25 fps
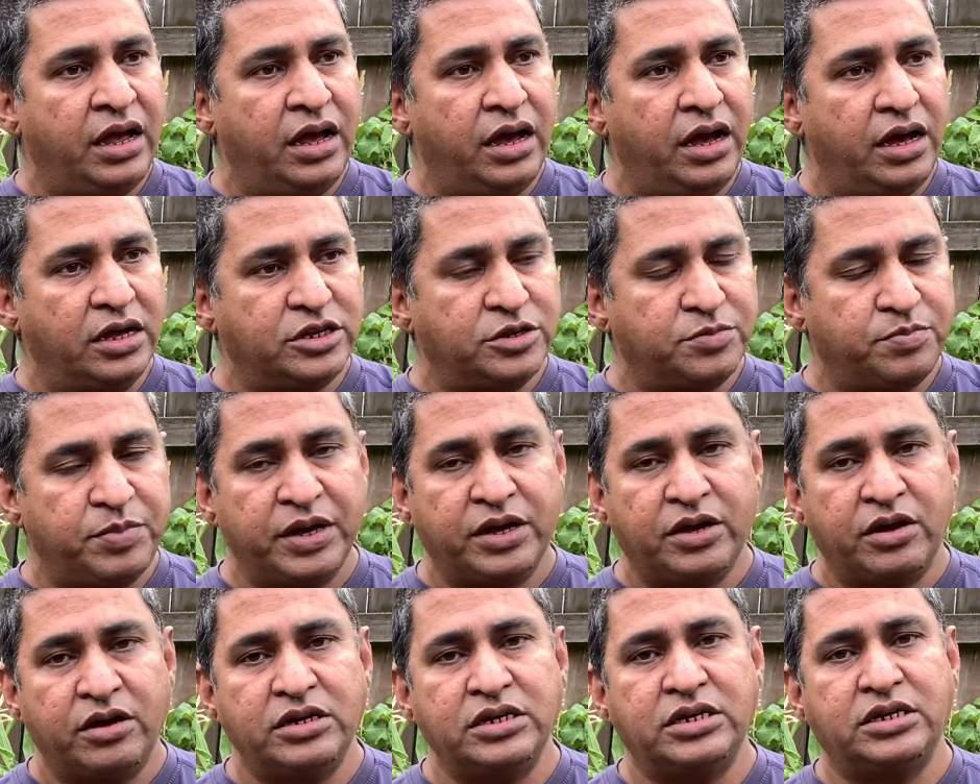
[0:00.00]
It's
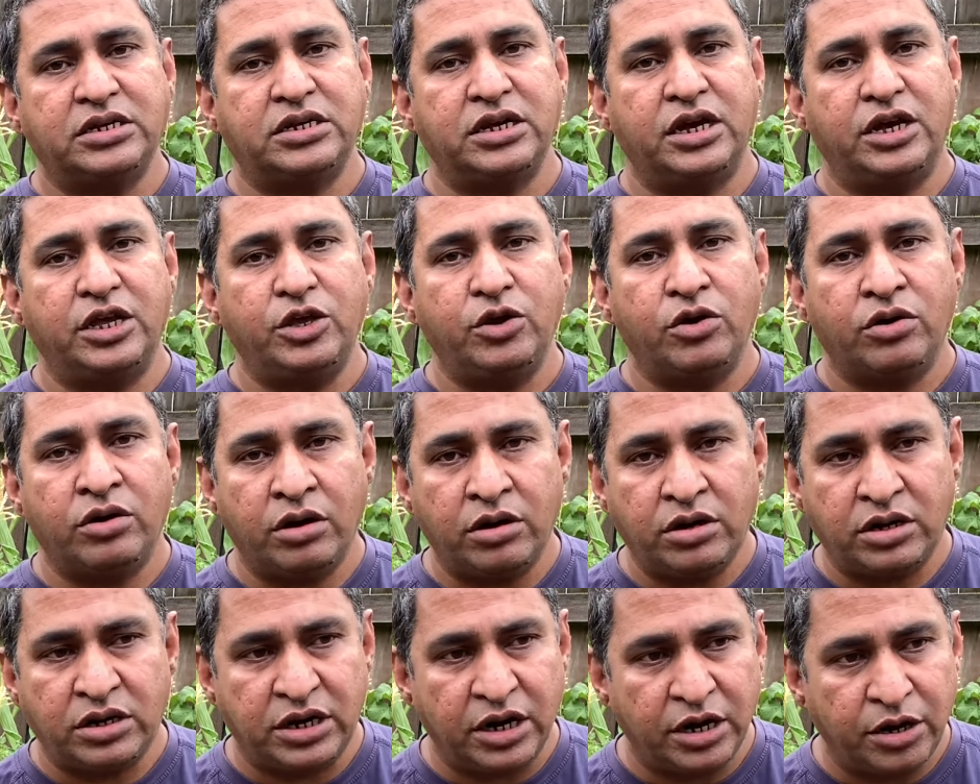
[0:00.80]
because you're not
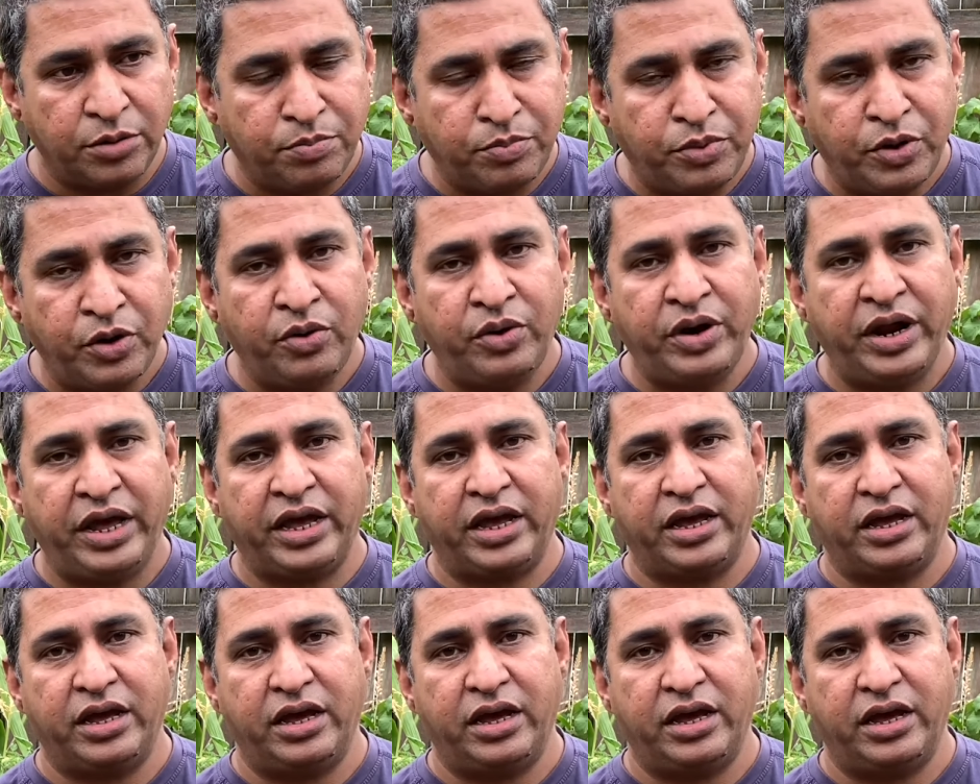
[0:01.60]
pruning.